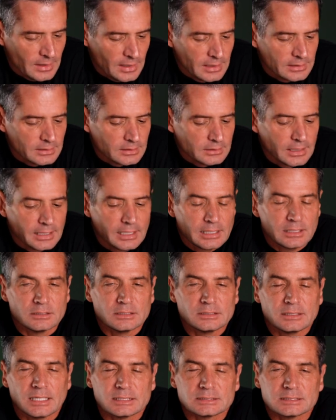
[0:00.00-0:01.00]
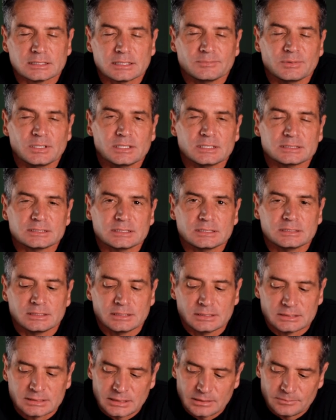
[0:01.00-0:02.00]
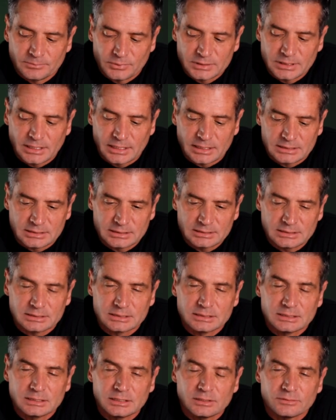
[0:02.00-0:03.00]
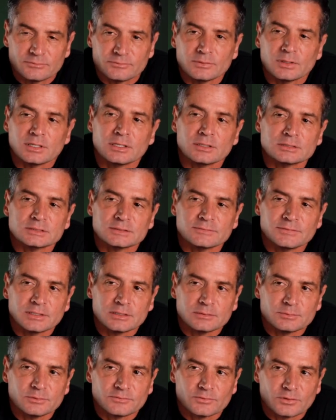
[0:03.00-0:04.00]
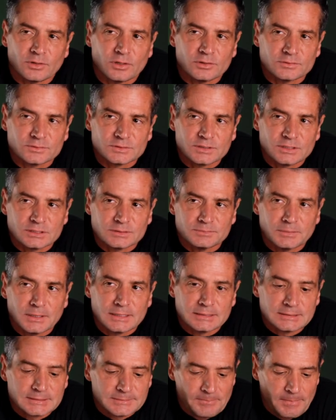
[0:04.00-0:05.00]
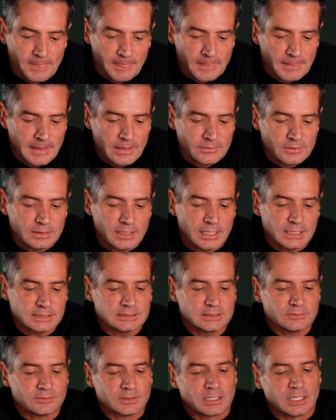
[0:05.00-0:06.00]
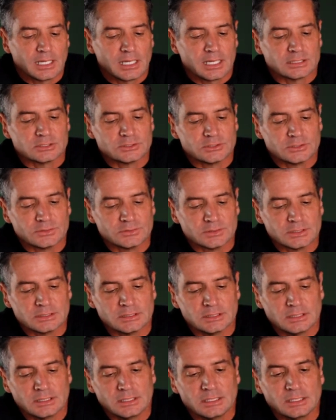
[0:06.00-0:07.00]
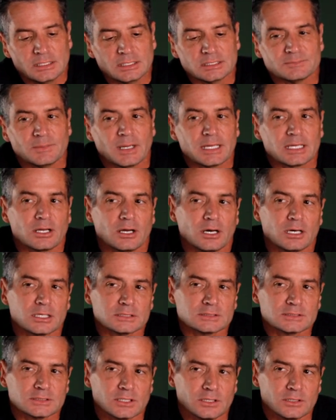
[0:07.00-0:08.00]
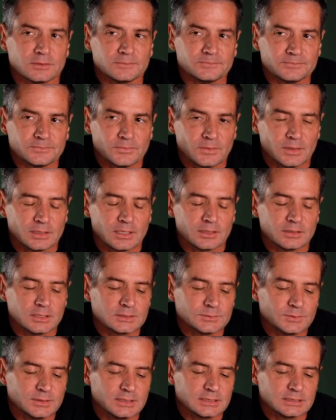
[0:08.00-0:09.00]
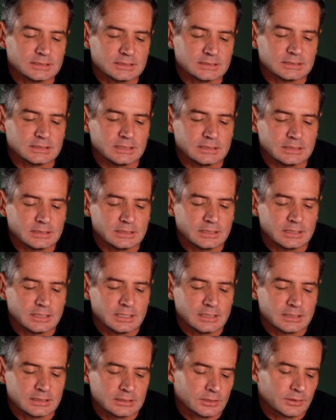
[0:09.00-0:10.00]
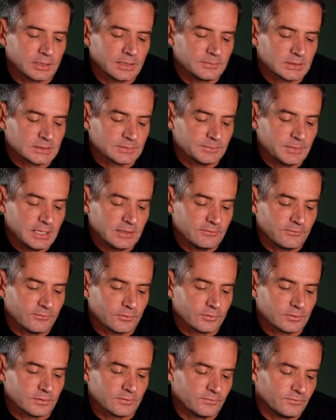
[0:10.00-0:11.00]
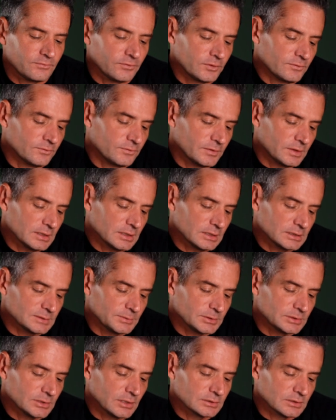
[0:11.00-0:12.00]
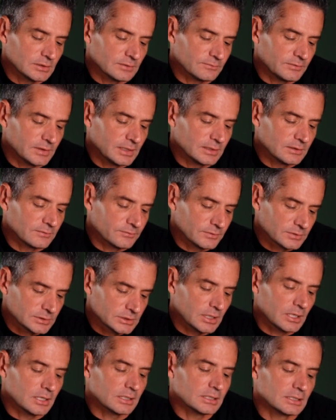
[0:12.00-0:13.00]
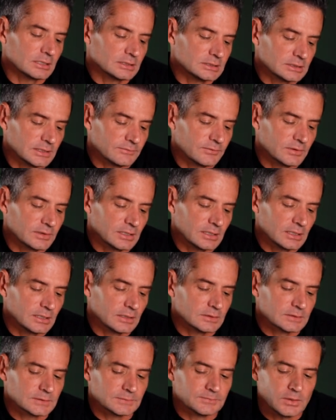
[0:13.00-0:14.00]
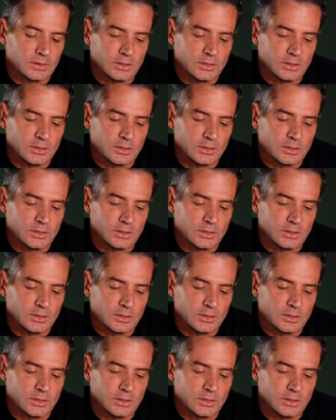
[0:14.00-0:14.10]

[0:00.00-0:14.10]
and the lanolin, that's gonna be the skin protectant that is available for all those kids' butts. Now, the last thing we're gonna add to it is miconazole. Now, this one is the cream that's made for the foot fungus, but you also can find it for jock itch and everything else.